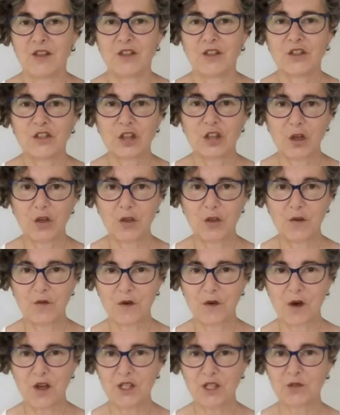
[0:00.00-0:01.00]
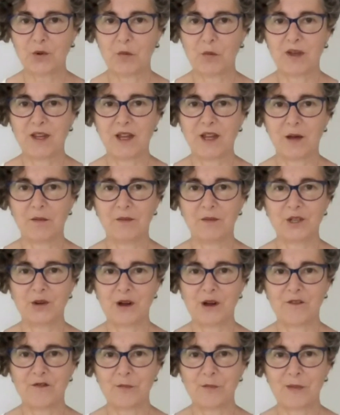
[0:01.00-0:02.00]
So the first one we come
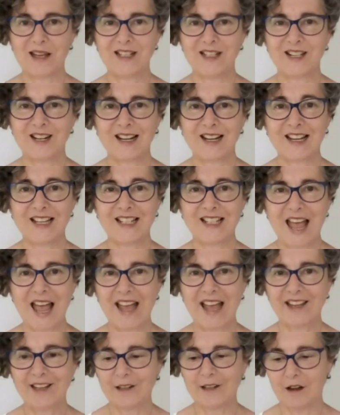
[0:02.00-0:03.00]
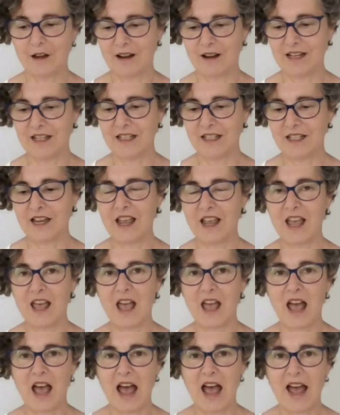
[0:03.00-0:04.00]
to alphabetically is aconite.
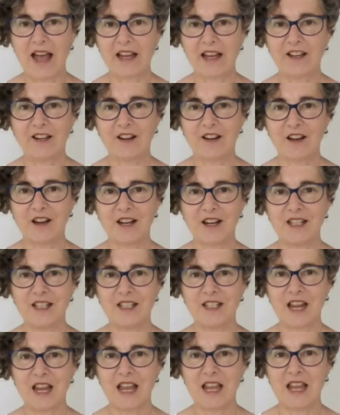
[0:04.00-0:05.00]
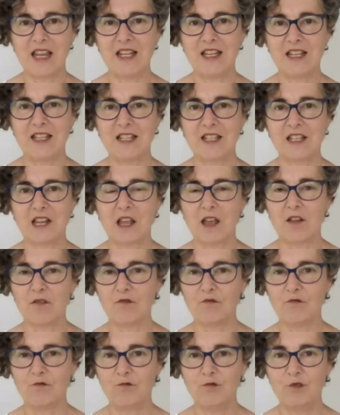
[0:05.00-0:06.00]
Aconite is
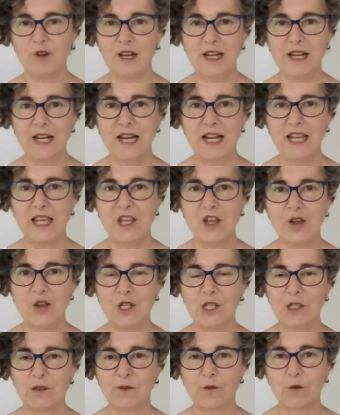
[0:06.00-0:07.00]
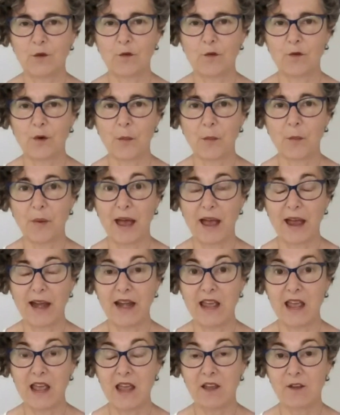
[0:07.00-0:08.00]
really useful for
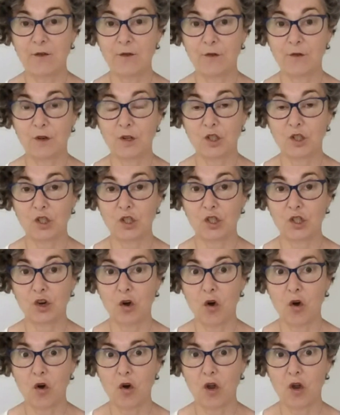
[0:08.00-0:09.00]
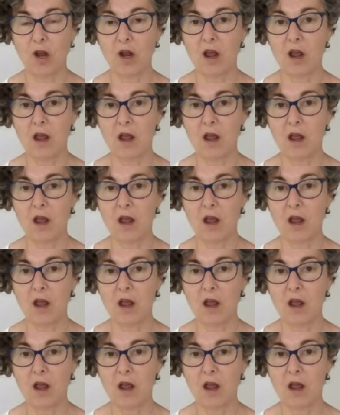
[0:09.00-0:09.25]
panic, for shock,